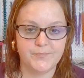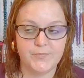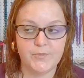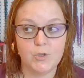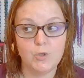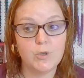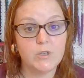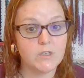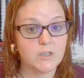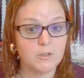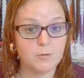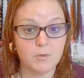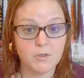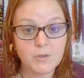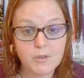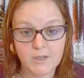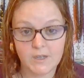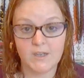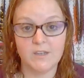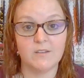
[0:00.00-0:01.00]
You didn't
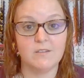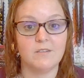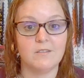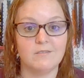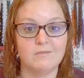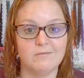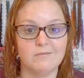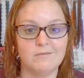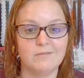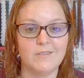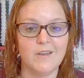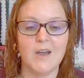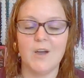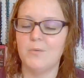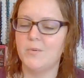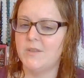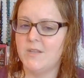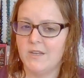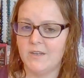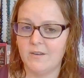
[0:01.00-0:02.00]
communicate. How
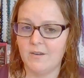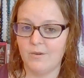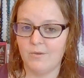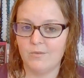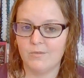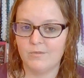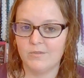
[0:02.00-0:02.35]
would they know?